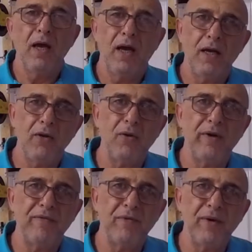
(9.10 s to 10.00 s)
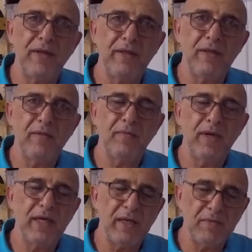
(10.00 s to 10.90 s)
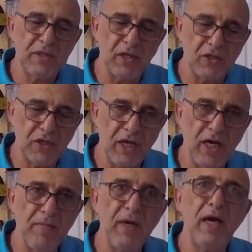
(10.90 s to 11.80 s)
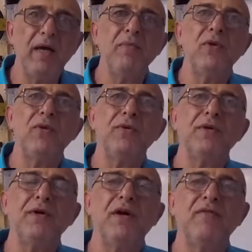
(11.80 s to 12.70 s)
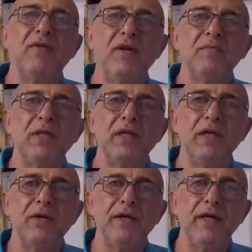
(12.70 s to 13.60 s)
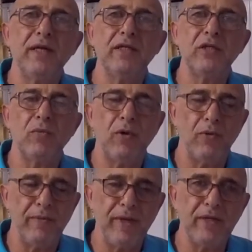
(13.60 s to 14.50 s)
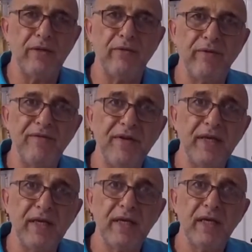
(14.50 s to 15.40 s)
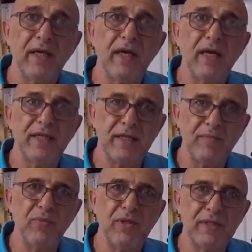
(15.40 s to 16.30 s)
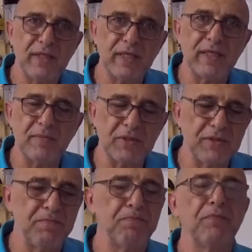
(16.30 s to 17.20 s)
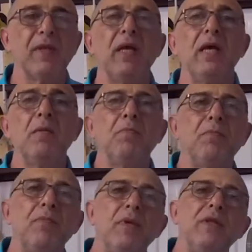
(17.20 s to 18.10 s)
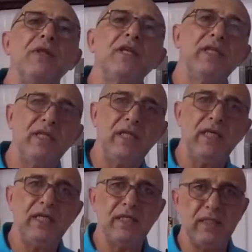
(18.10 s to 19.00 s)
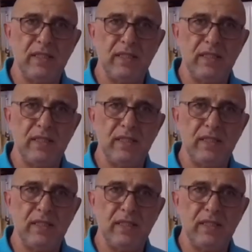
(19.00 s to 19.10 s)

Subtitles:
Hello everyone, my name is Hisham. I'm the owner of Clemson Aeronautics, where we make the riveting and dimpling systems. This is